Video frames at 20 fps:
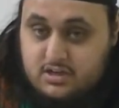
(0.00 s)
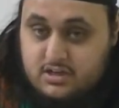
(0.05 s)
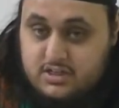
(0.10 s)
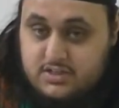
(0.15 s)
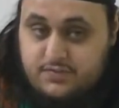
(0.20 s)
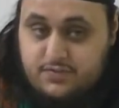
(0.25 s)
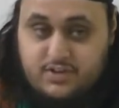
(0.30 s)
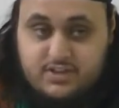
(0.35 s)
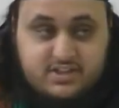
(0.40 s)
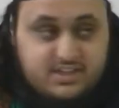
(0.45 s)

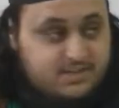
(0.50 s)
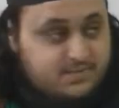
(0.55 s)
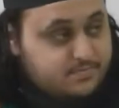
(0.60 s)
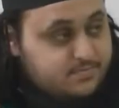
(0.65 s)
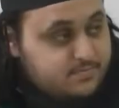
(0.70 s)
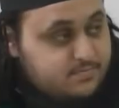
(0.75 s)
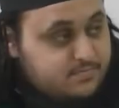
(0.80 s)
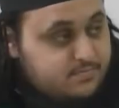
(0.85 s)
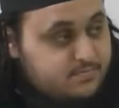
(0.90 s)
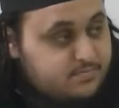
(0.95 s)
is filthy,
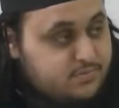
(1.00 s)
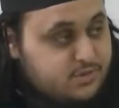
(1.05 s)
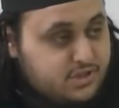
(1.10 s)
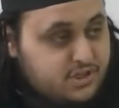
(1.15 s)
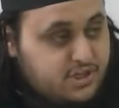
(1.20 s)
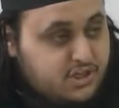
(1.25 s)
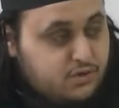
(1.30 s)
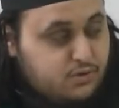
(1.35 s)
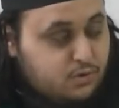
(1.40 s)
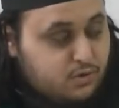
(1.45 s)

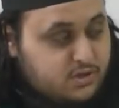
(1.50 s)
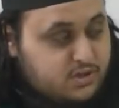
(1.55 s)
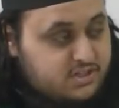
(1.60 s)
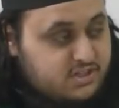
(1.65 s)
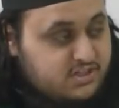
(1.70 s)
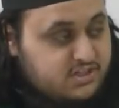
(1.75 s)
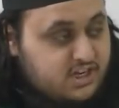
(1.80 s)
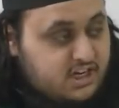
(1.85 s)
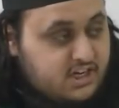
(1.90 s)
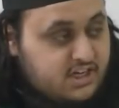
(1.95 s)

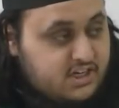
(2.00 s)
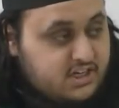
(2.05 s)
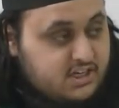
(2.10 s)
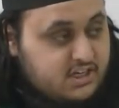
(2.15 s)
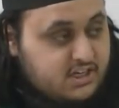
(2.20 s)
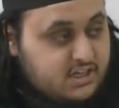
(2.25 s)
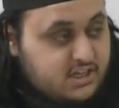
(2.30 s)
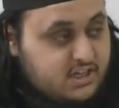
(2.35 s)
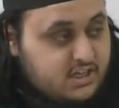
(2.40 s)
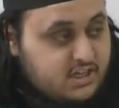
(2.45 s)
3/4 is clean,
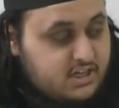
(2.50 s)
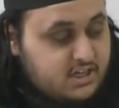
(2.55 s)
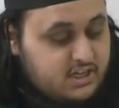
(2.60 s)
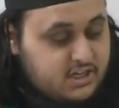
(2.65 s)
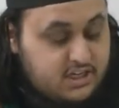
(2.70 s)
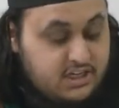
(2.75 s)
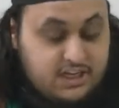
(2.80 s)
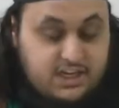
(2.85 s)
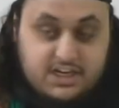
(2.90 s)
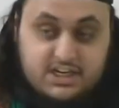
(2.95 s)

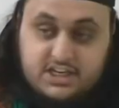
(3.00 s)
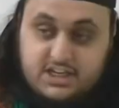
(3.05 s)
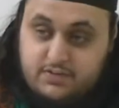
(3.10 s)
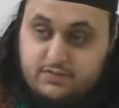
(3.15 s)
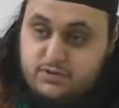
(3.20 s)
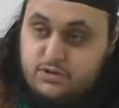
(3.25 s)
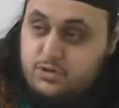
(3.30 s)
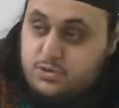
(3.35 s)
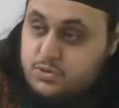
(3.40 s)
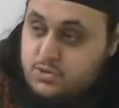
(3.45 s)
he can
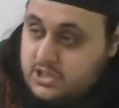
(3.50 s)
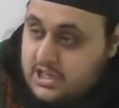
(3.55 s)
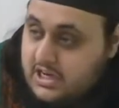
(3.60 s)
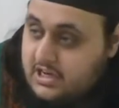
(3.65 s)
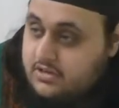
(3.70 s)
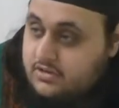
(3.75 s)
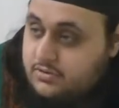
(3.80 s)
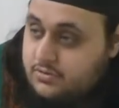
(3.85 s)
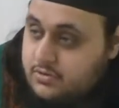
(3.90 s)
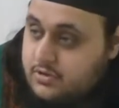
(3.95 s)
even use
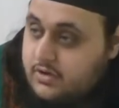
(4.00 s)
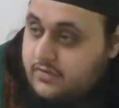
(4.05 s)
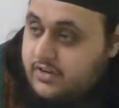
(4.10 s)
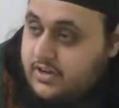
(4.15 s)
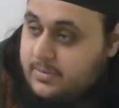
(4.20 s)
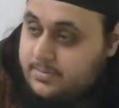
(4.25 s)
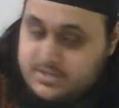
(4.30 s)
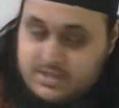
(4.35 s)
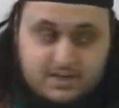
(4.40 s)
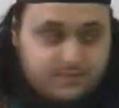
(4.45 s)
that to cover
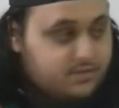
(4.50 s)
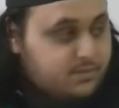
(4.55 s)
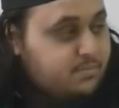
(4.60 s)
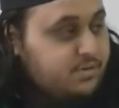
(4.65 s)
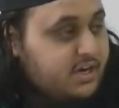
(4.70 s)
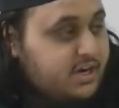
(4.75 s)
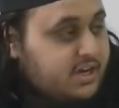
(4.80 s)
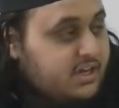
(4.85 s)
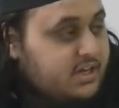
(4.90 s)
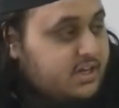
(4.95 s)
himself and
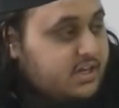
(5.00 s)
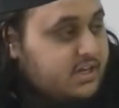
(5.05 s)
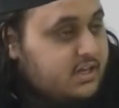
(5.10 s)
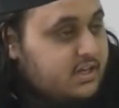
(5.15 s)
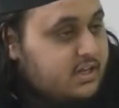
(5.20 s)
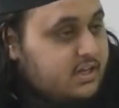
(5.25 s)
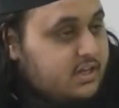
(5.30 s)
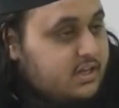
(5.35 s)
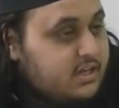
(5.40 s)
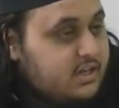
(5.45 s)
pray.
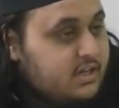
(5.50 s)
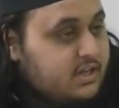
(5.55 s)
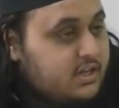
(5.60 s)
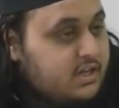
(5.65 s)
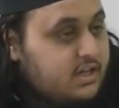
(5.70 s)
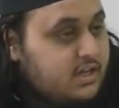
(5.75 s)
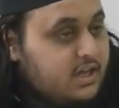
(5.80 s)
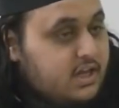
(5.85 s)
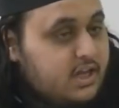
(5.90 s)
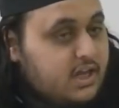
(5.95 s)

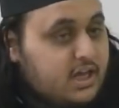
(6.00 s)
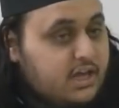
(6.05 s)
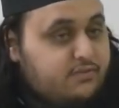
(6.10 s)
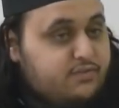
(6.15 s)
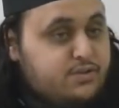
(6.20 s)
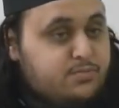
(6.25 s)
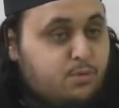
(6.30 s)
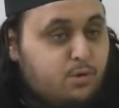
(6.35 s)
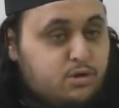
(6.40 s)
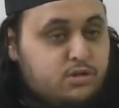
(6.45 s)

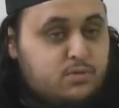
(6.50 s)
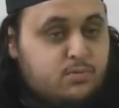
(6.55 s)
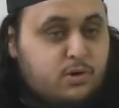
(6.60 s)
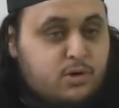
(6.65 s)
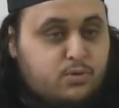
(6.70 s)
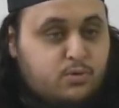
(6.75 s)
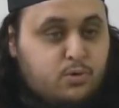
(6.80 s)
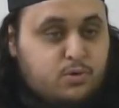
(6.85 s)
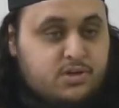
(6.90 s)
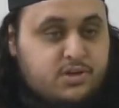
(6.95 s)
If it's more than
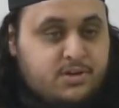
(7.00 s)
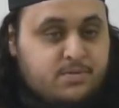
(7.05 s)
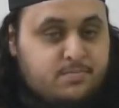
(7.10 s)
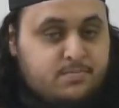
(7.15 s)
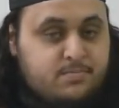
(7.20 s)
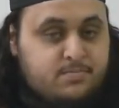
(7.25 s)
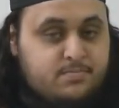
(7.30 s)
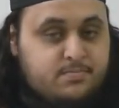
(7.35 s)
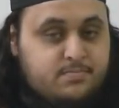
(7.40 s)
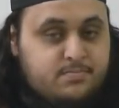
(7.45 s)

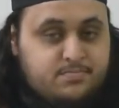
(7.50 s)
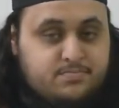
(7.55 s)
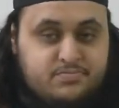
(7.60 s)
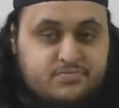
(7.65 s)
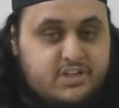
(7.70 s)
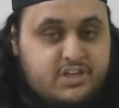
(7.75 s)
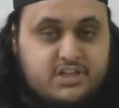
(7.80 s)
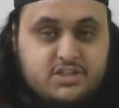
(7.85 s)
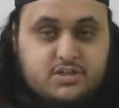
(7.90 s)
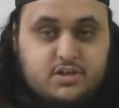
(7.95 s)
1/4,
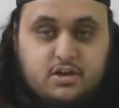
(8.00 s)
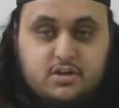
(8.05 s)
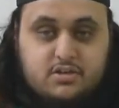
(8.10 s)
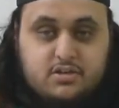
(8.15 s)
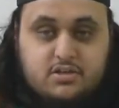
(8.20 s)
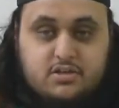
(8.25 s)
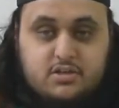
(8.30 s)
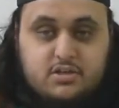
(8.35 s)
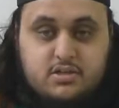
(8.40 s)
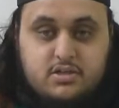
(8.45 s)
then he
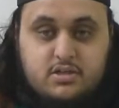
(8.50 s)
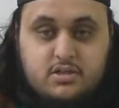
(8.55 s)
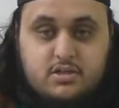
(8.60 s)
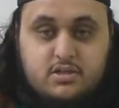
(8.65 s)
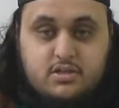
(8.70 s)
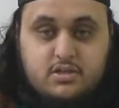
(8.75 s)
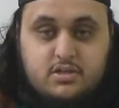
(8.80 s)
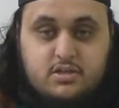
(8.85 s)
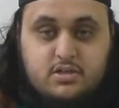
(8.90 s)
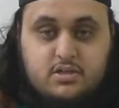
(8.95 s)
can't.
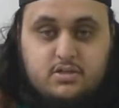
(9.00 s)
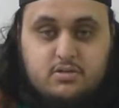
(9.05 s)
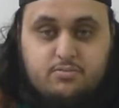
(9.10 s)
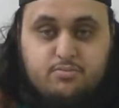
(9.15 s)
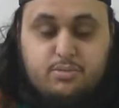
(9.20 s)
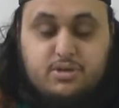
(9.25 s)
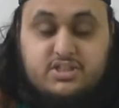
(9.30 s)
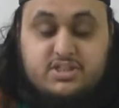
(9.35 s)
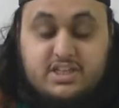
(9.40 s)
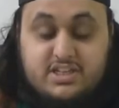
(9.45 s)

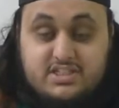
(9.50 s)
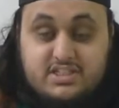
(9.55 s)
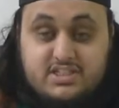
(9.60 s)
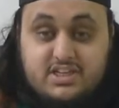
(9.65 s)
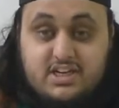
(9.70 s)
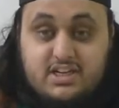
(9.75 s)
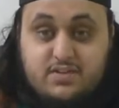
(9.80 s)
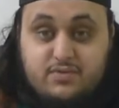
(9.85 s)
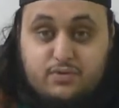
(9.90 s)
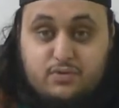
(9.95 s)
But then
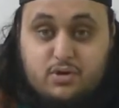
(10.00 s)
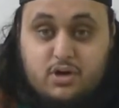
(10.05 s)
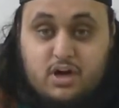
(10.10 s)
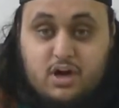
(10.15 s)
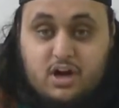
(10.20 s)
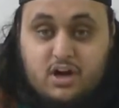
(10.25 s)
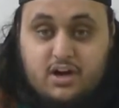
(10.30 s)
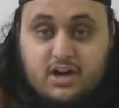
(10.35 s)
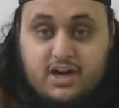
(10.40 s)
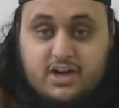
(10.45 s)
still the
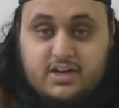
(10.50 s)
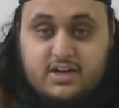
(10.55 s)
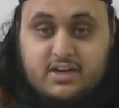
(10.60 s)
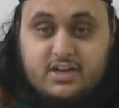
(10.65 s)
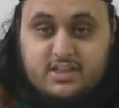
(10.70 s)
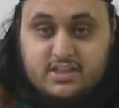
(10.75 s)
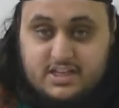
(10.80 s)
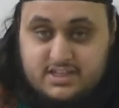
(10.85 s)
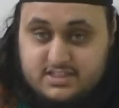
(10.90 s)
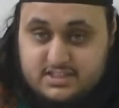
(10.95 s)
fuqaha, right,
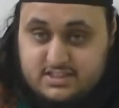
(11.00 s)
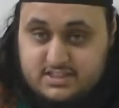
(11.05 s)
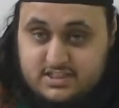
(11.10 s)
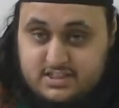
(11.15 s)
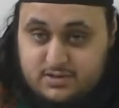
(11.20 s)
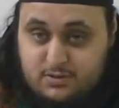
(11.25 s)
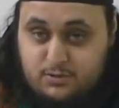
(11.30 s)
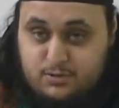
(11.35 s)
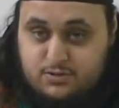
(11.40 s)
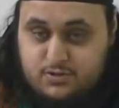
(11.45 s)
in that sense,
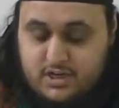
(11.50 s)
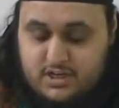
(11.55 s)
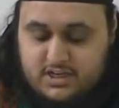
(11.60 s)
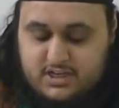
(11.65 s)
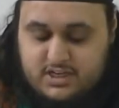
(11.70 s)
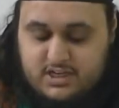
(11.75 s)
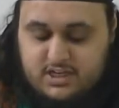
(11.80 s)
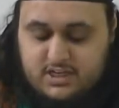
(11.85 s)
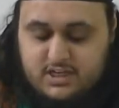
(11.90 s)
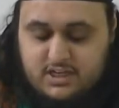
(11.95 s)
they also right
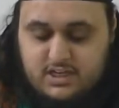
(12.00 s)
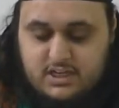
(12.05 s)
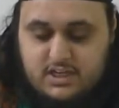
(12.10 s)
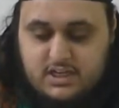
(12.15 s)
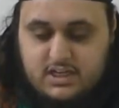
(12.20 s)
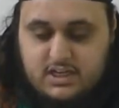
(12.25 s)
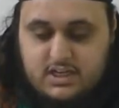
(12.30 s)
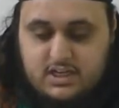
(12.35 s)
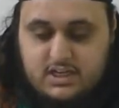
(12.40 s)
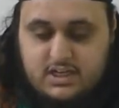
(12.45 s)
again,
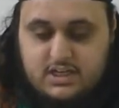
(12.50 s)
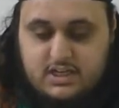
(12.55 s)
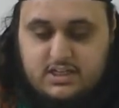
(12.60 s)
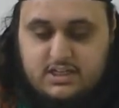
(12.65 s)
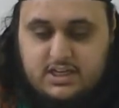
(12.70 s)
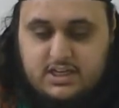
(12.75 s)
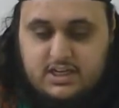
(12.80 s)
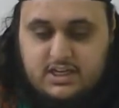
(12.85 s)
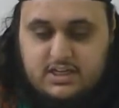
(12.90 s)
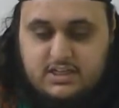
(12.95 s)

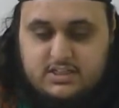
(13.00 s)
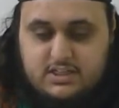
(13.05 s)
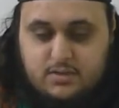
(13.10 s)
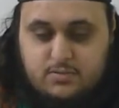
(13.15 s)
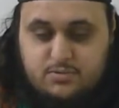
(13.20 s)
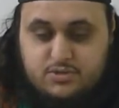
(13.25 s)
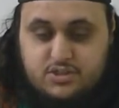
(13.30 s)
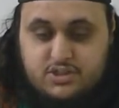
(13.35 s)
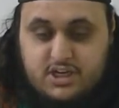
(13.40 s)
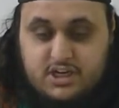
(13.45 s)

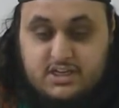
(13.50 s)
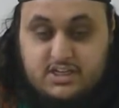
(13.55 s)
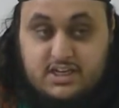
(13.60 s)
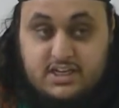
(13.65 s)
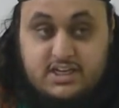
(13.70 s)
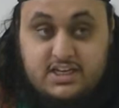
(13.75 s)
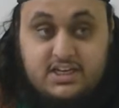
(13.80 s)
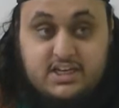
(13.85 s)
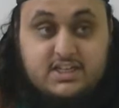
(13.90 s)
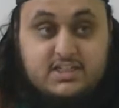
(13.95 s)
some state
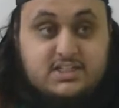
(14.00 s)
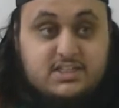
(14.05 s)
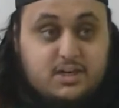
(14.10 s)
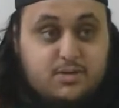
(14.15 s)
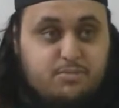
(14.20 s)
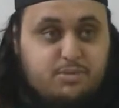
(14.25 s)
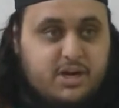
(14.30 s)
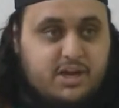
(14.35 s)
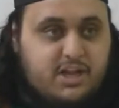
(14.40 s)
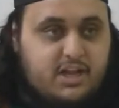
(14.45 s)
that he can
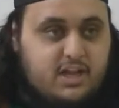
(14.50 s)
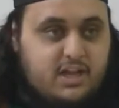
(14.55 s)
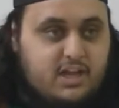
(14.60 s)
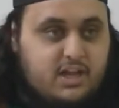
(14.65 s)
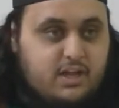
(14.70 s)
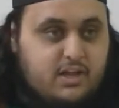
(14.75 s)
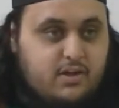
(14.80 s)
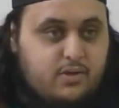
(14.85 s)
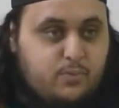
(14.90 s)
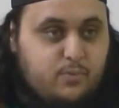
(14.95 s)
still pray
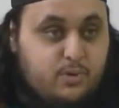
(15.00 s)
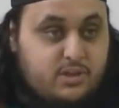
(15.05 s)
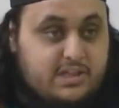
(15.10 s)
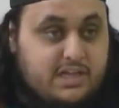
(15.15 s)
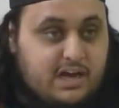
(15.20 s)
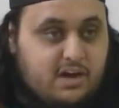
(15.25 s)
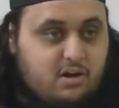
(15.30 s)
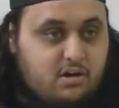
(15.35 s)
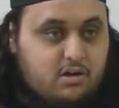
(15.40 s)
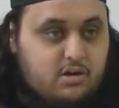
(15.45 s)
with
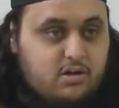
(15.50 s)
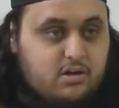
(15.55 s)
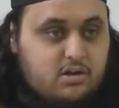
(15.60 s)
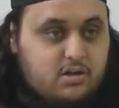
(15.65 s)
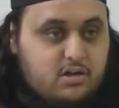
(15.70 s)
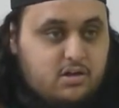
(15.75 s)
that on.